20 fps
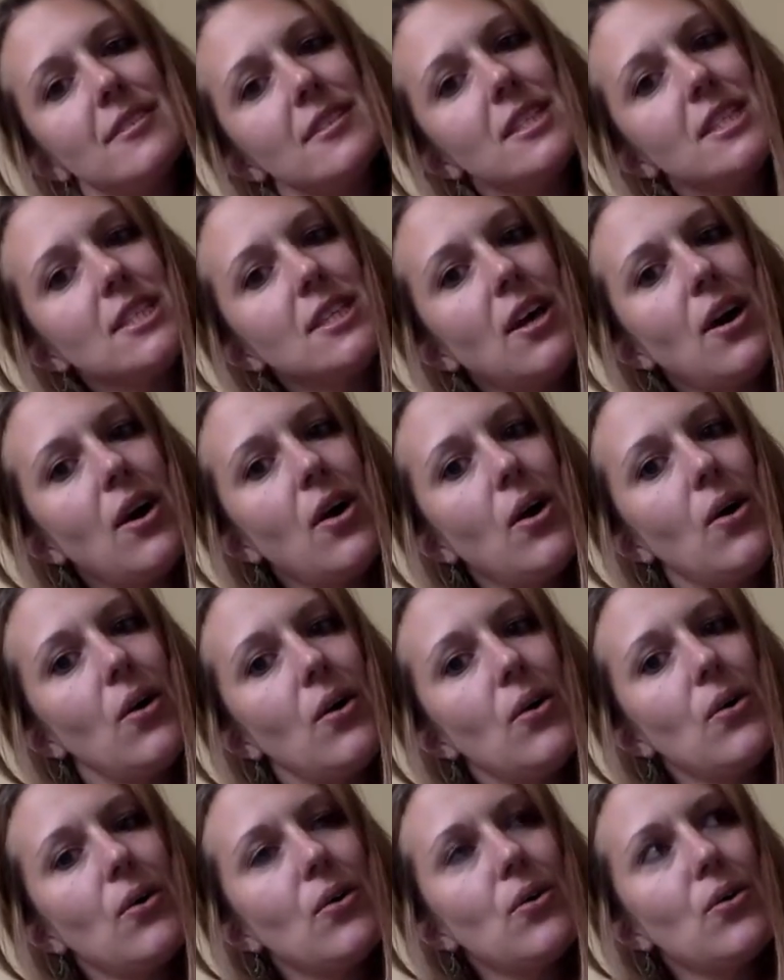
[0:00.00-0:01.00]

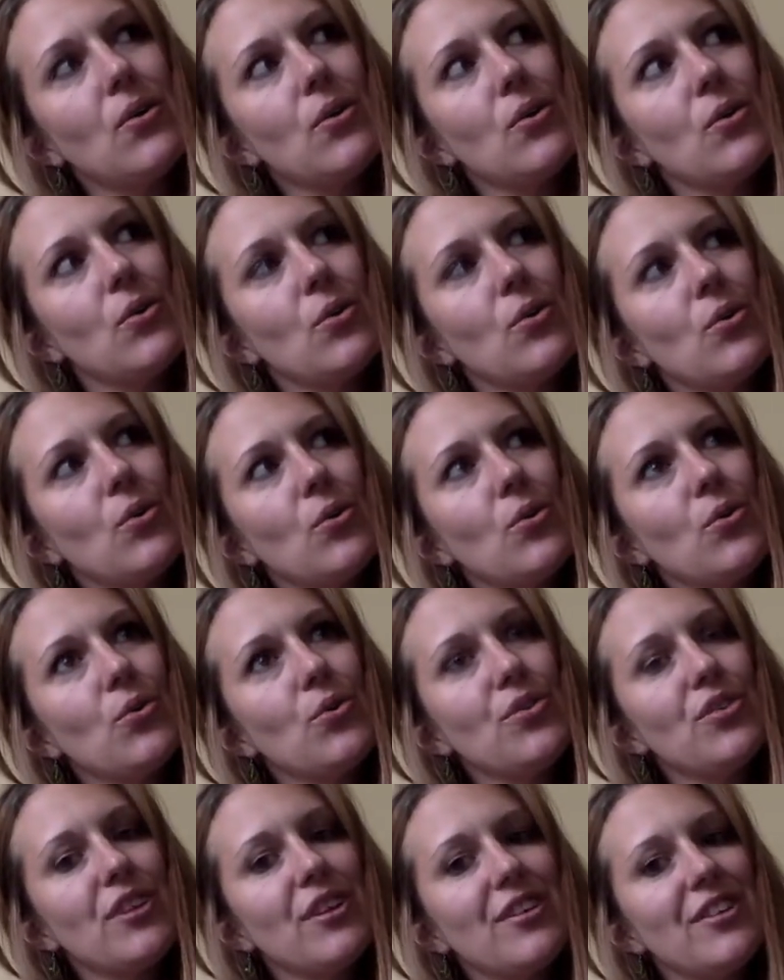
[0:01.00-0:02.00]
So,
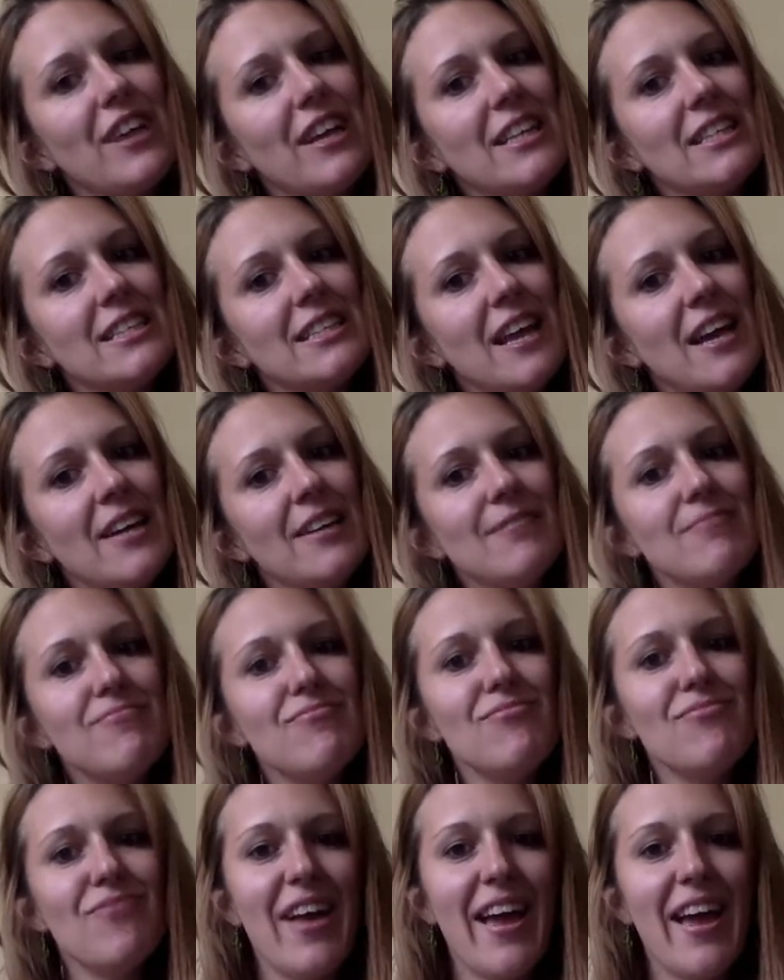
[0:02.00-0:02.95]
see you next time,